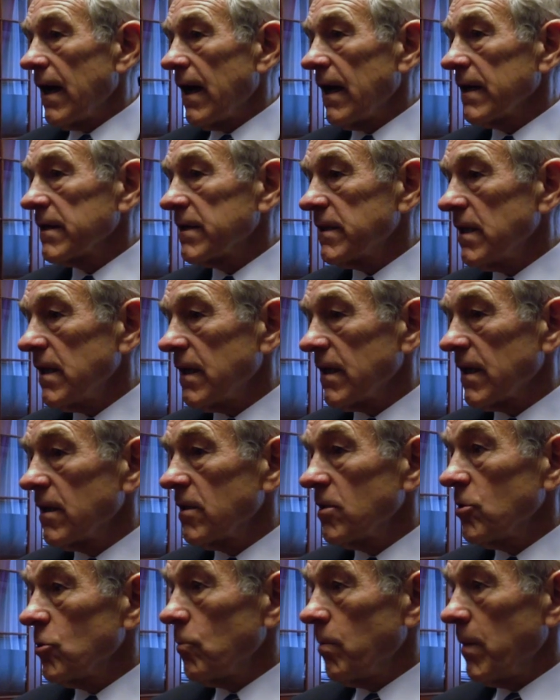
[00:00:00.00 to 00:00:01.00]
I think, a
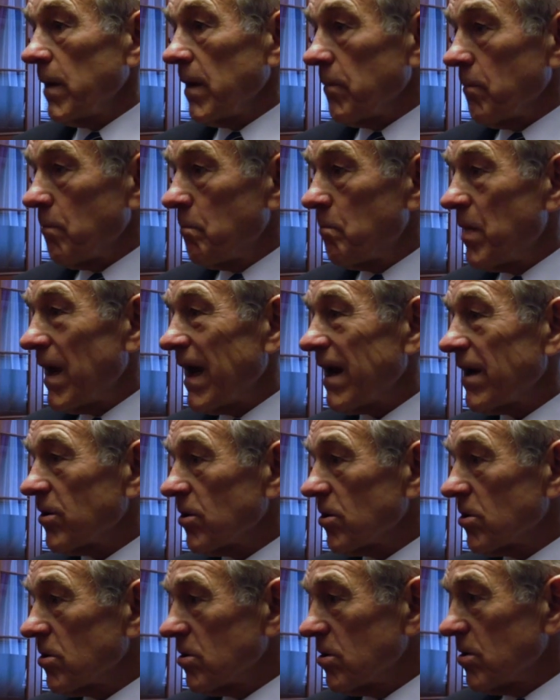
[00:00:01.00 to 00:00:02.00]
little bit
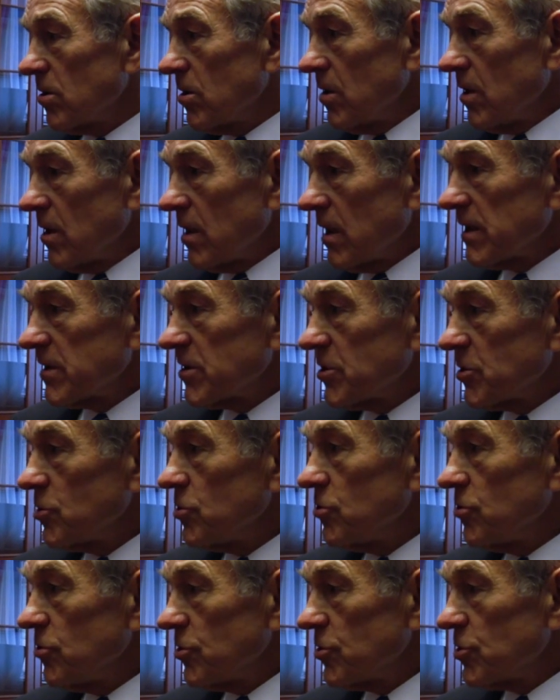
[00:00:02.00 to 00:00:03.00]
better
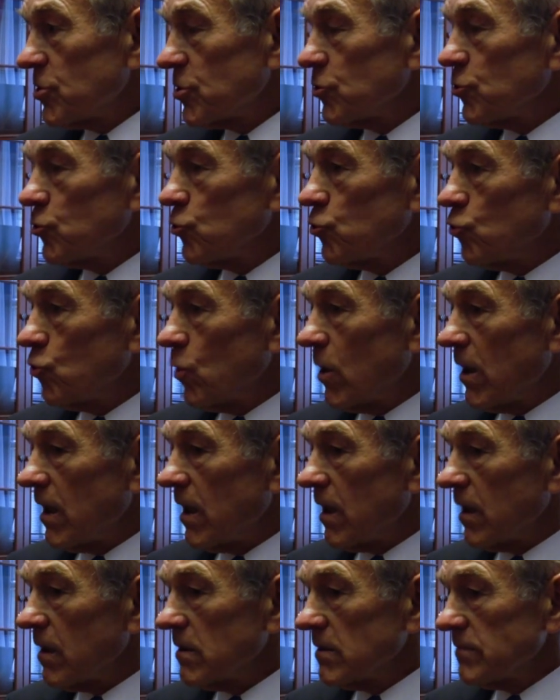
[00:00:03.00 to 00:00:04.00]
attuned
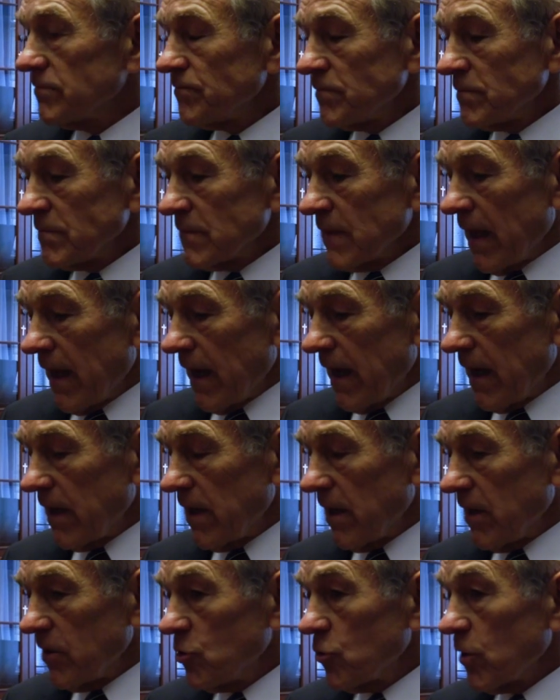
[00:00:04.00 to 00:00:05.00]
to
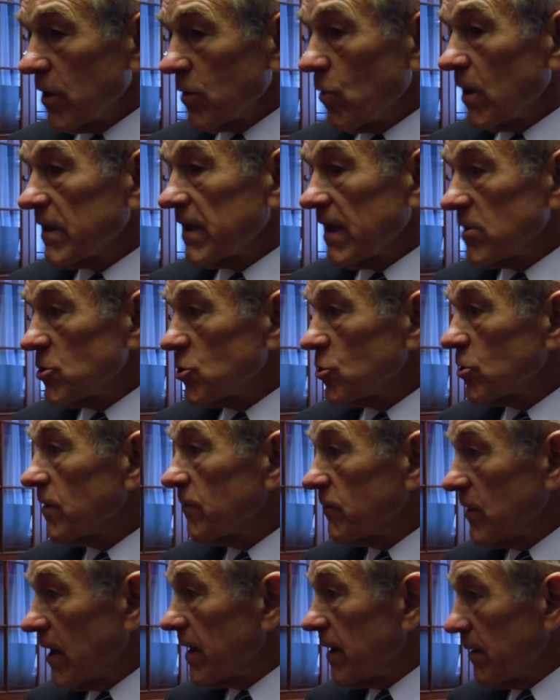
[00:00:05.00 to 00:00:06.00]
doing what they should
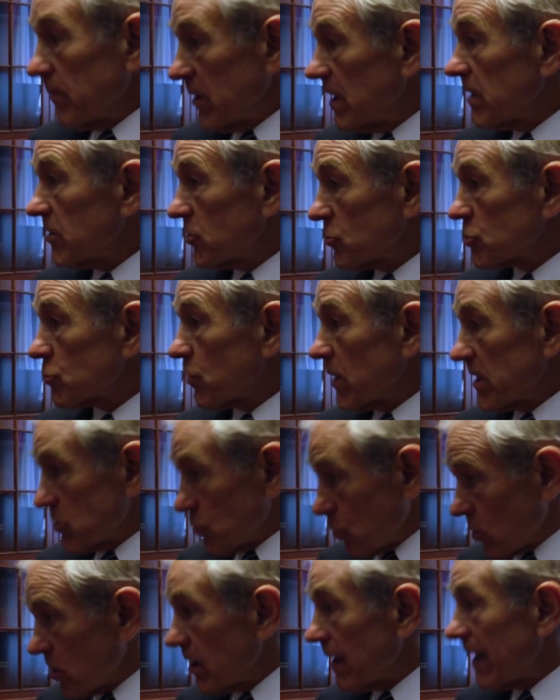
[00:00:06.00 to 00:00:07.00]
have done. I mean, interest rates
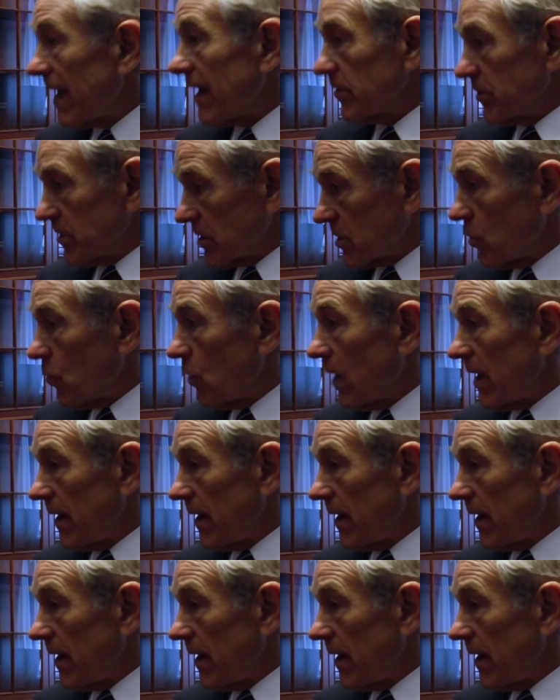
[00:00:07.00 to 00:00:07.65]
were allowed to go